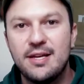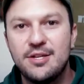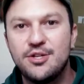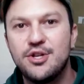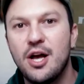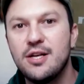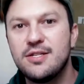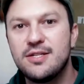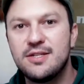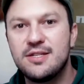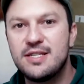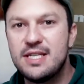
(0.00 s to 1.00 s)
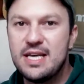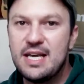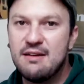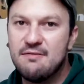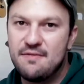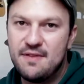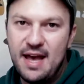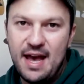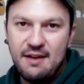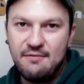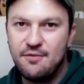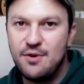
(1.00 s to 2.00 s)
just to see if
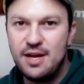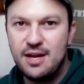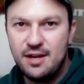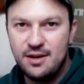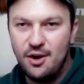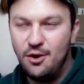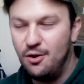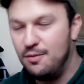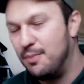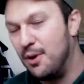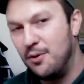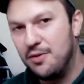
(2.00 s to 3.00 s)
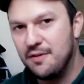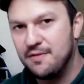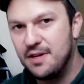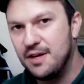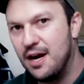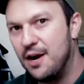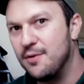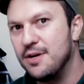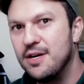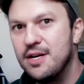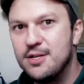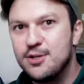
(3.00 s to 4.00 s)
both of
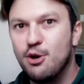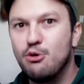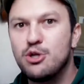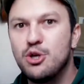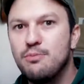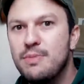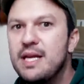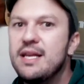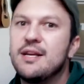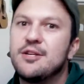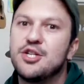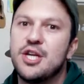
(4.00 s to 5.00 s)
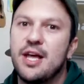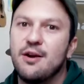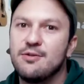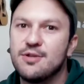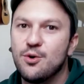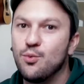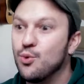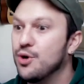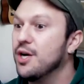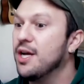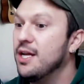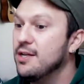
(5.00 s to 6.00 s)
our social media channels are
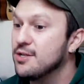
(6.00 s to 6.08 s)
working.